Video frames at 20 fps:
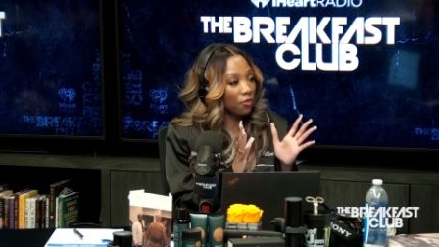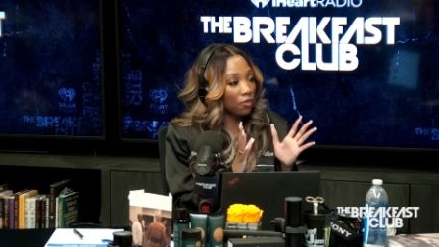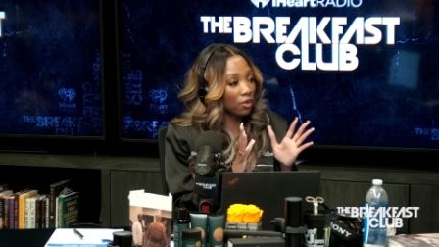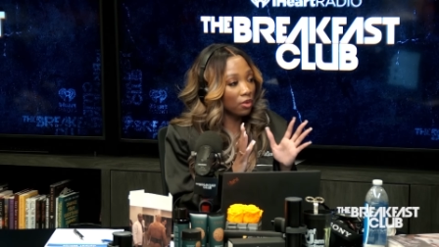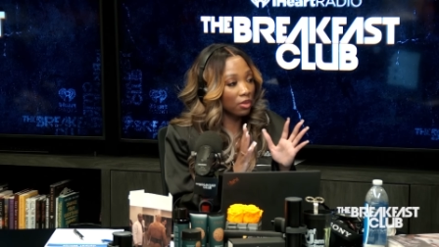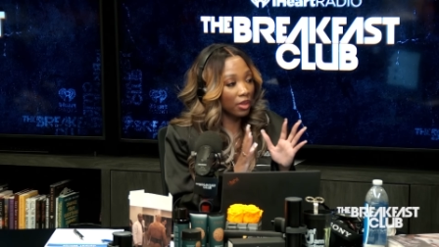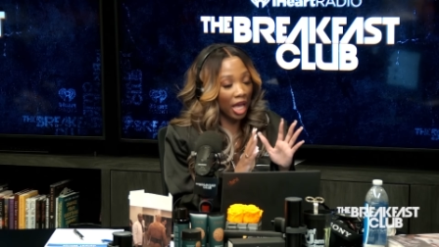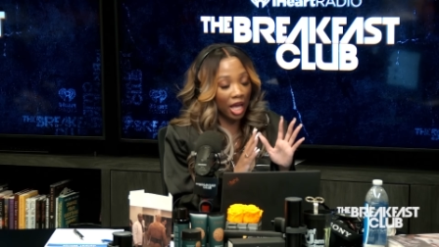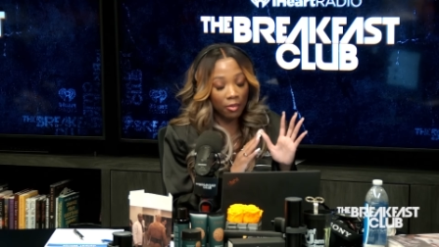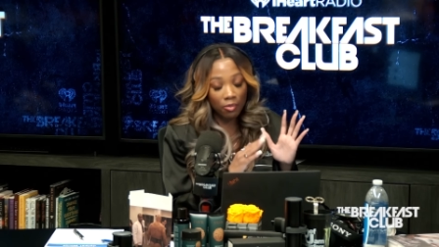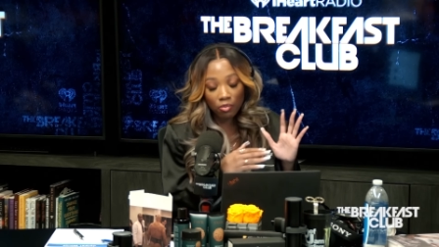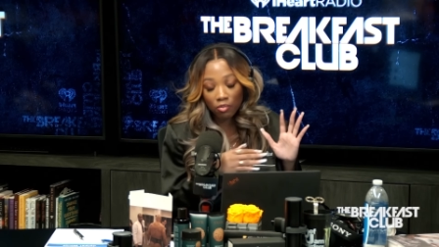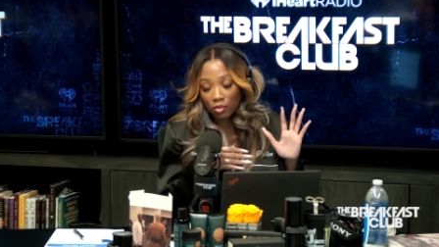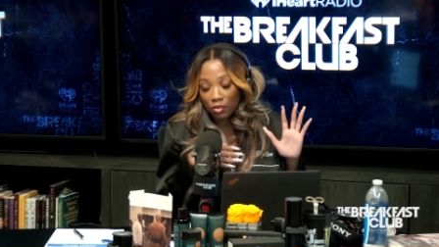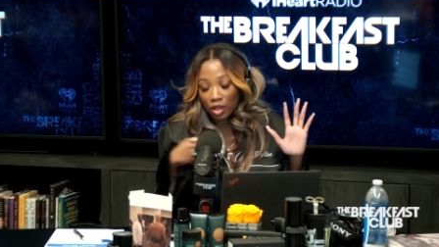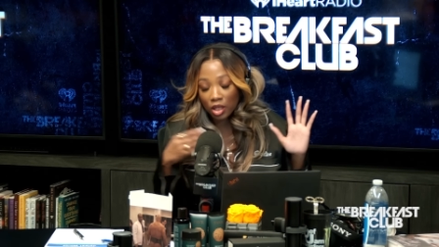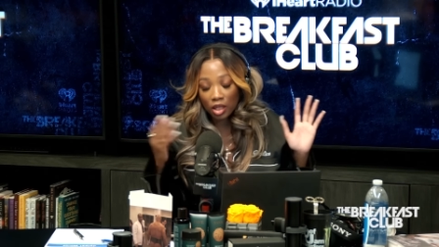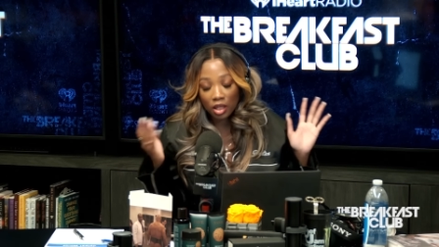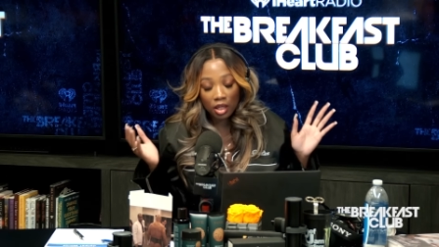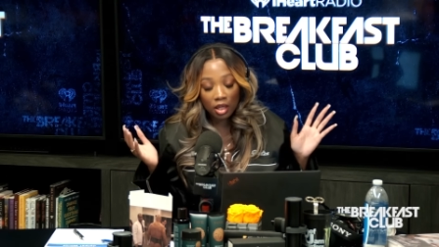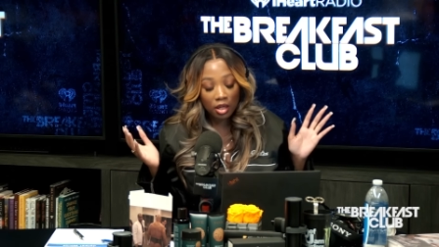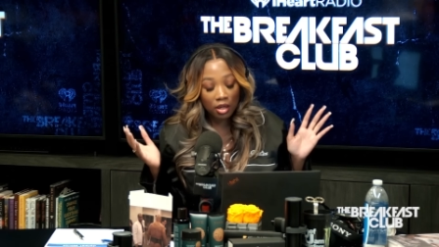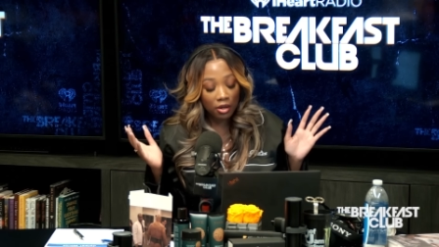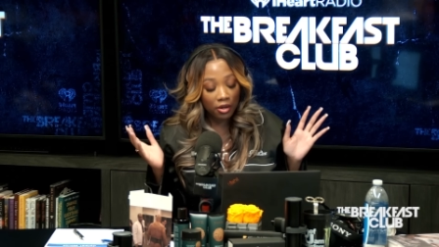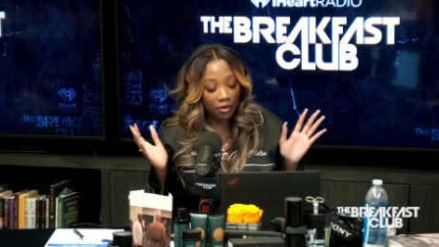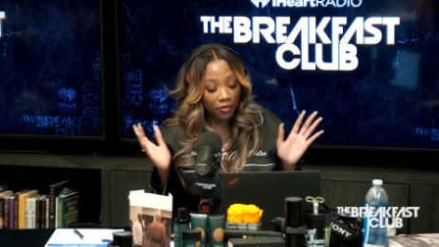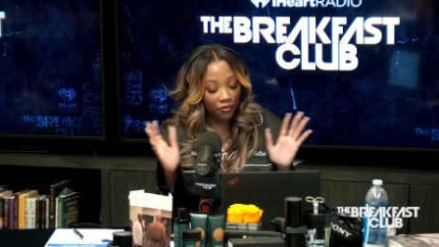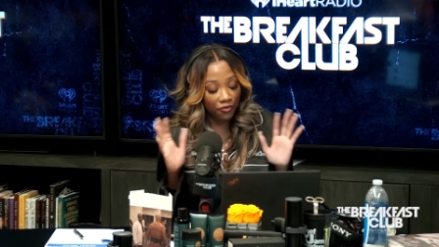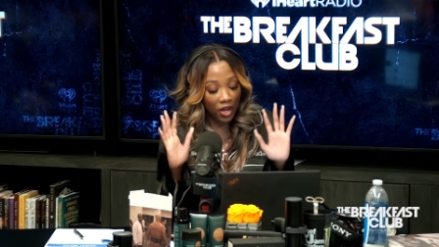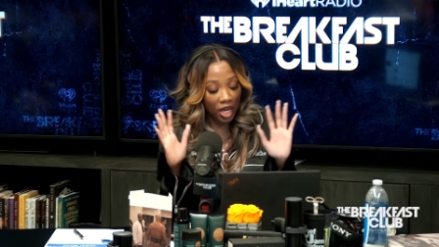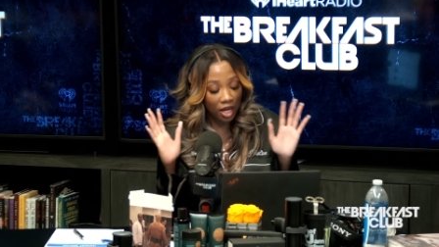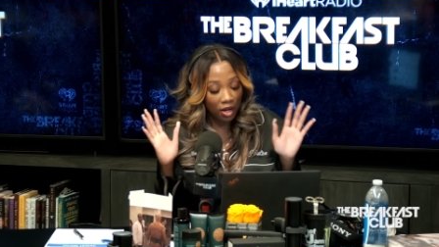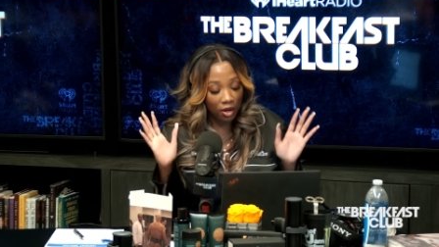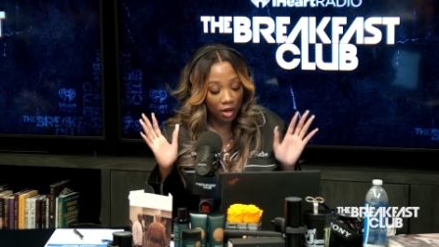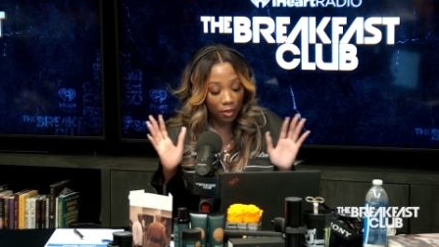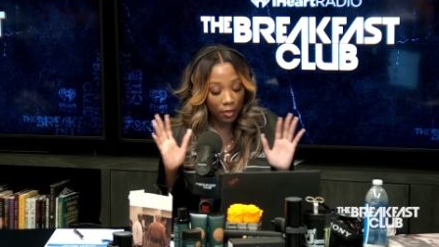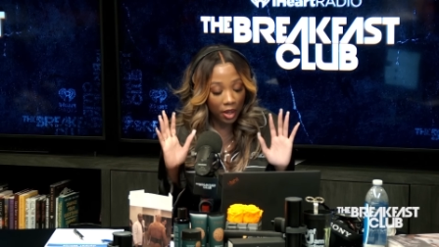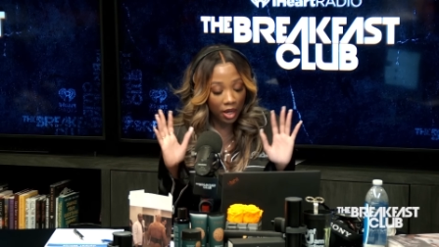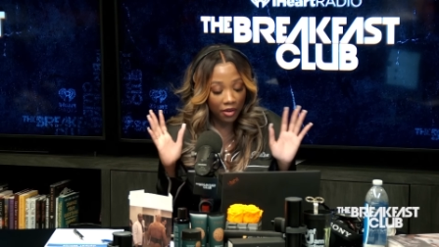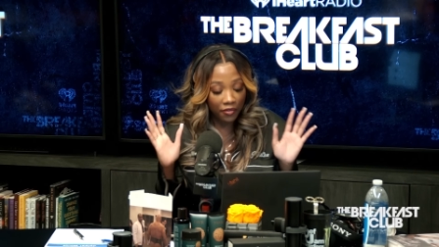not good or fake
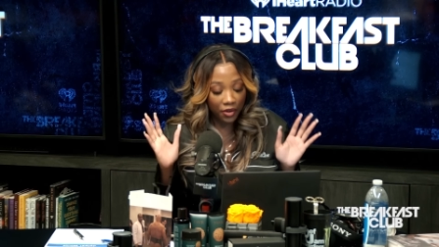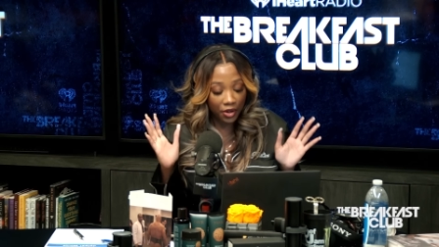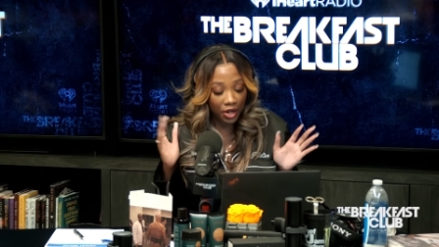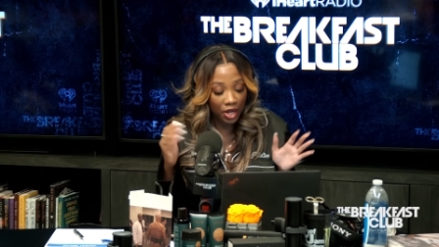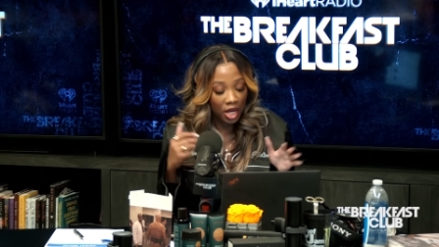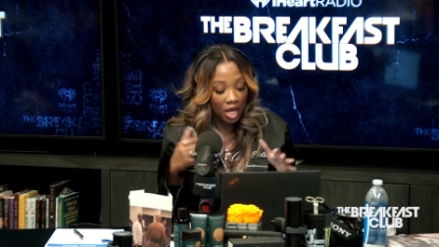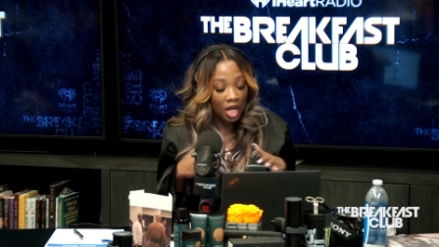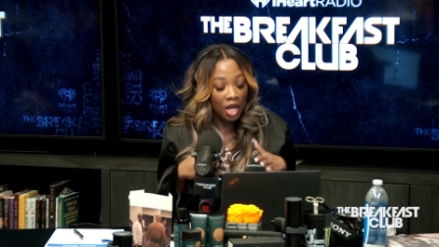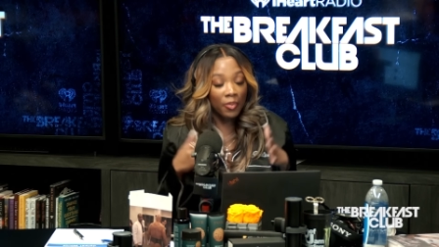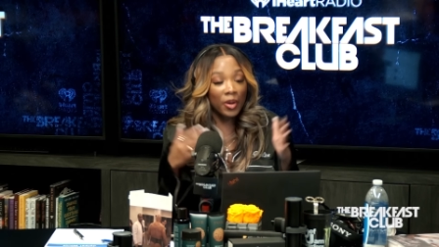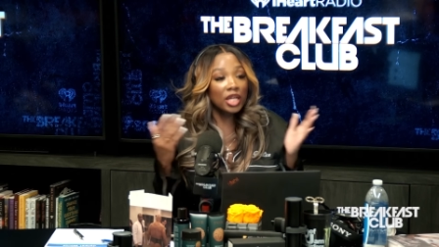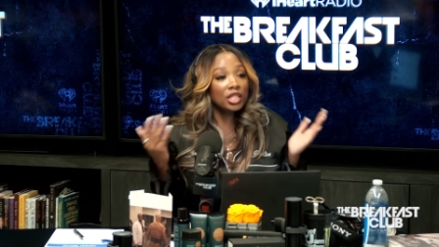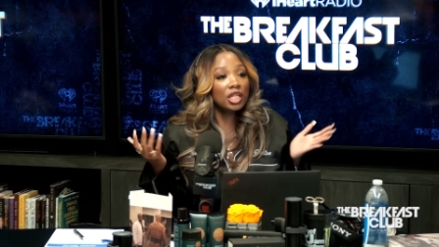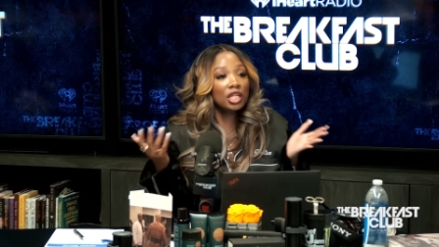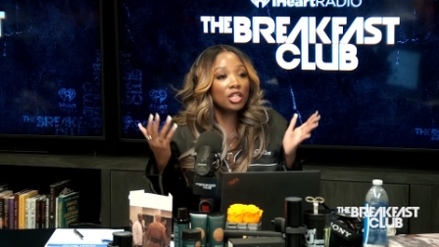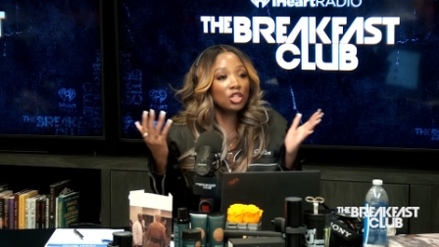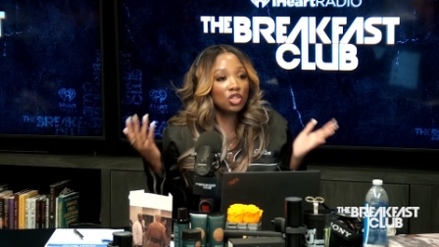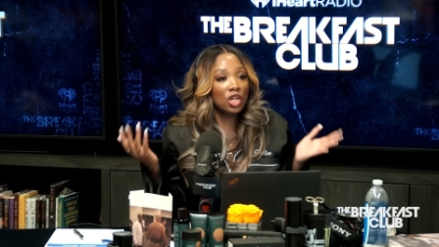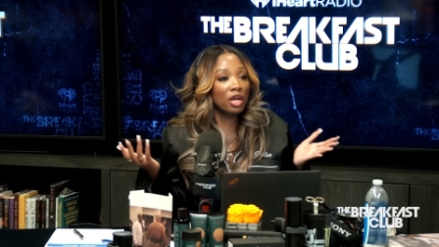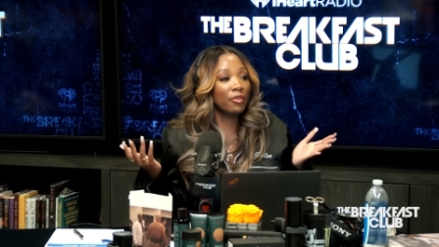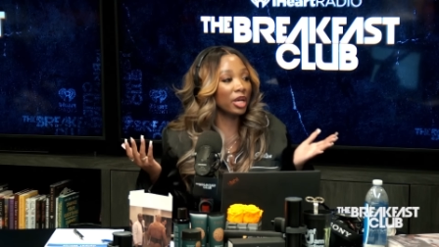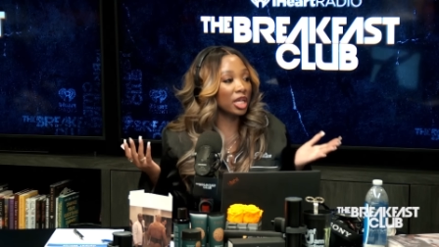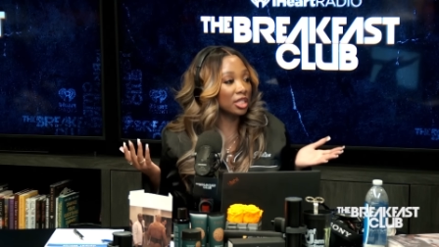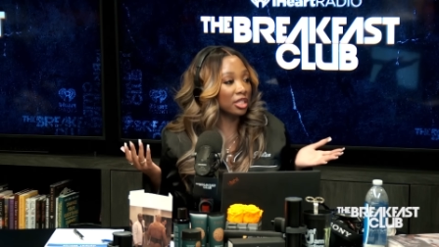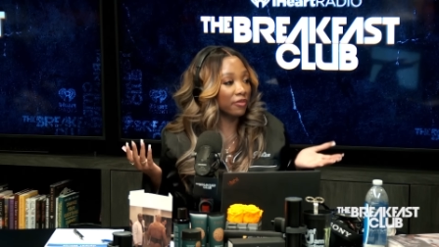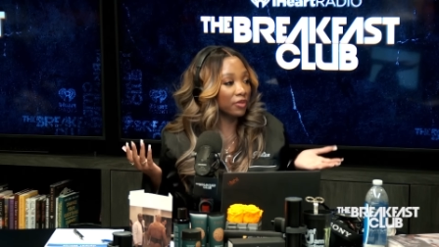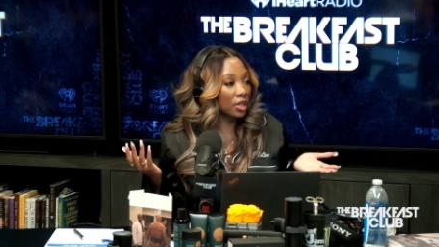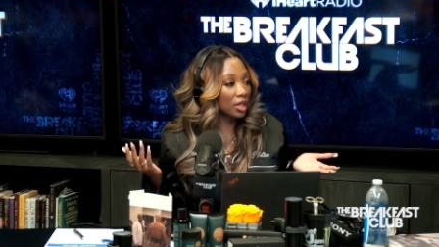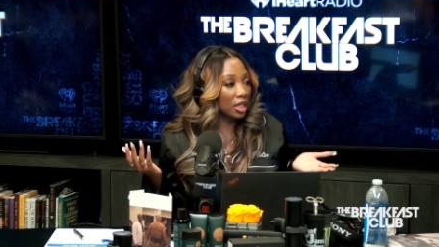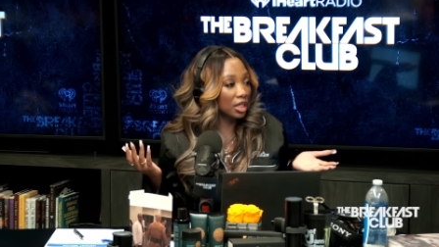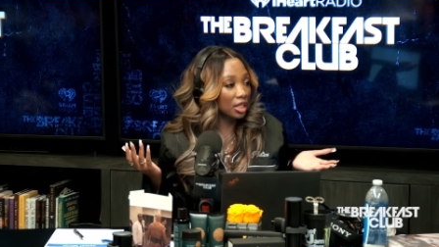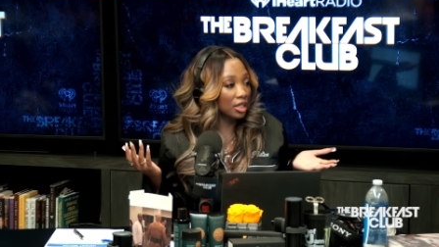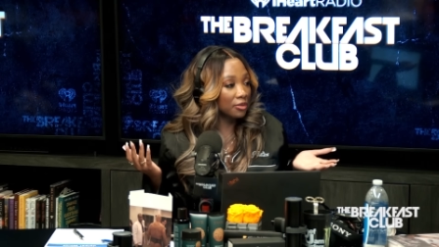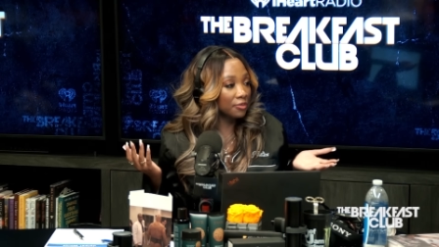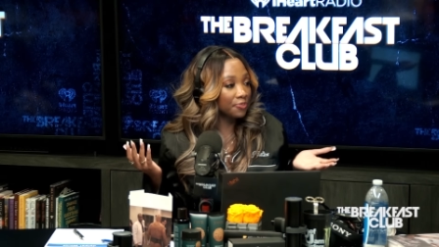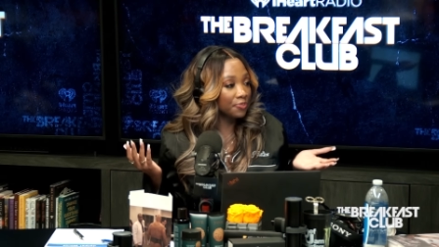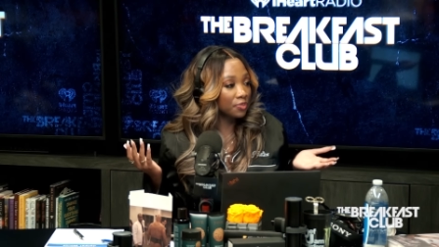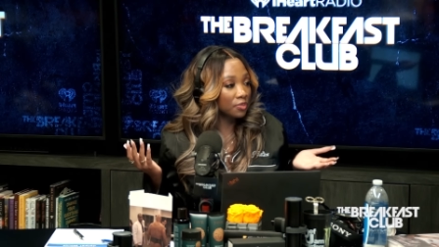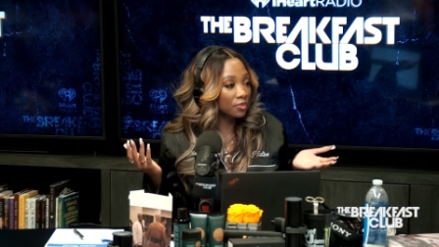or whatever. Basically, trying to make himself look good.